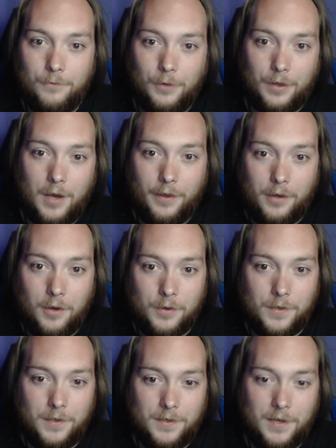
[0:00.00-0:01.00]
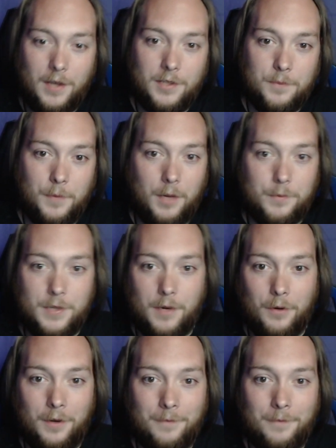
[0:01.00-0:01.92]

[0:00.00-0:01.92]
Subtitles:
With Conley Coaster Designs, my name is Henry.